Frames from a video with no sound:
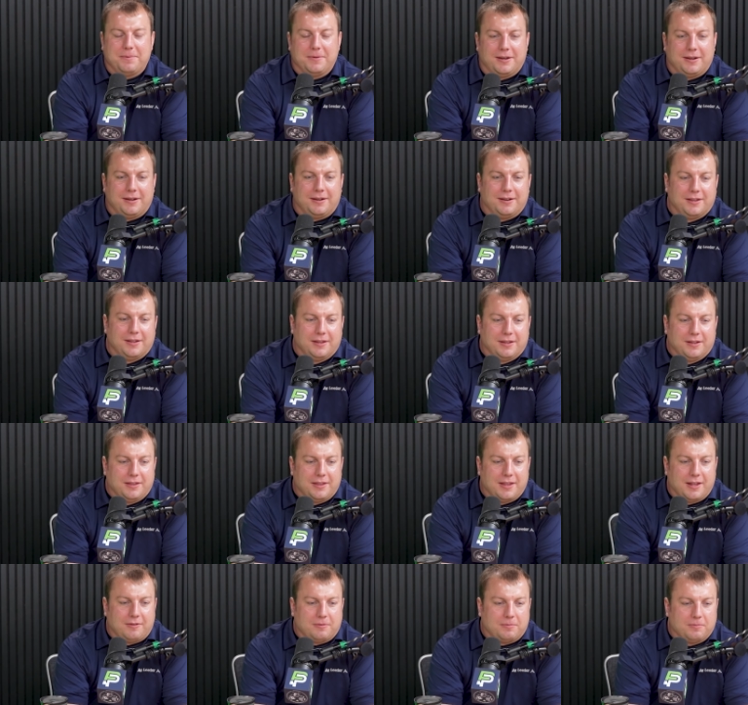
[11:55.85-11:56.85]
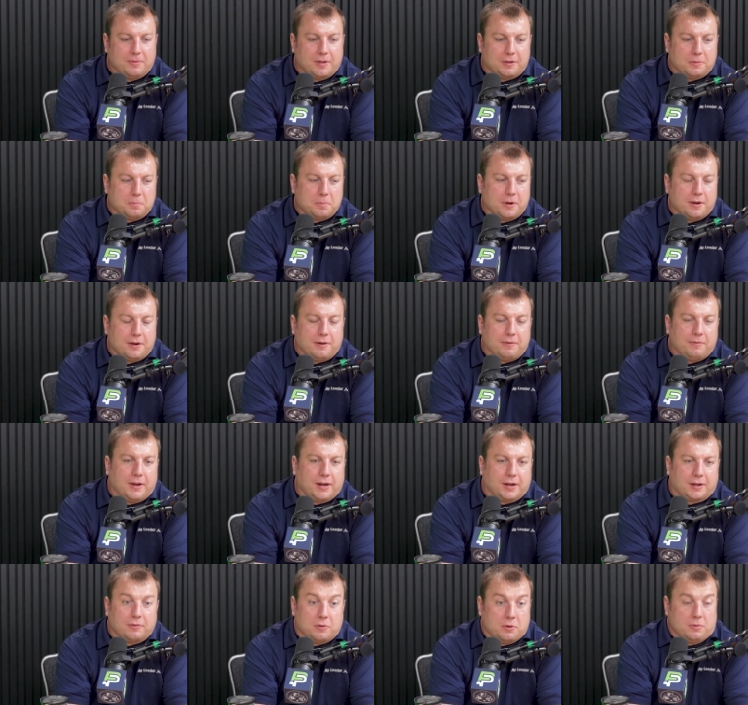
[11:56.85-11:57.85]
and that's been an
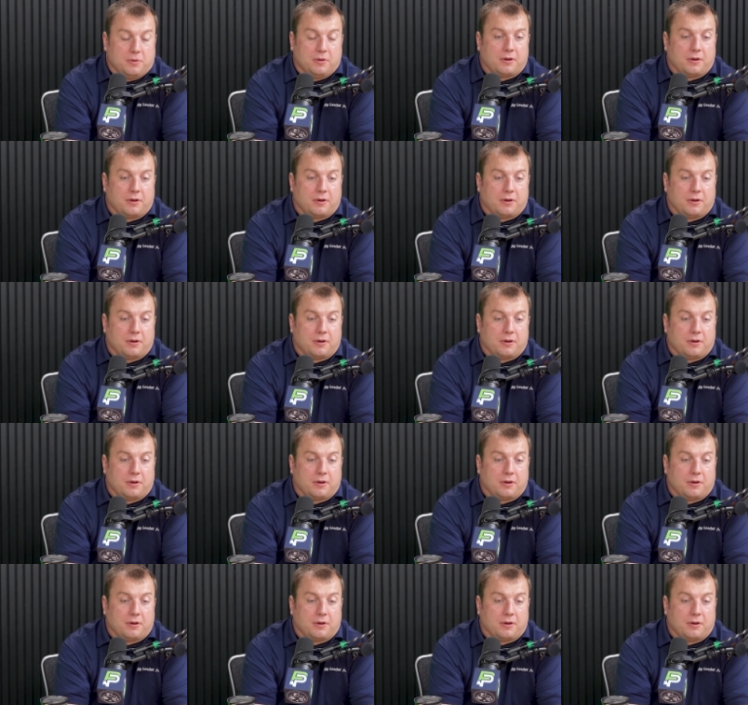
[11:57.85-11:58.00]
effective tool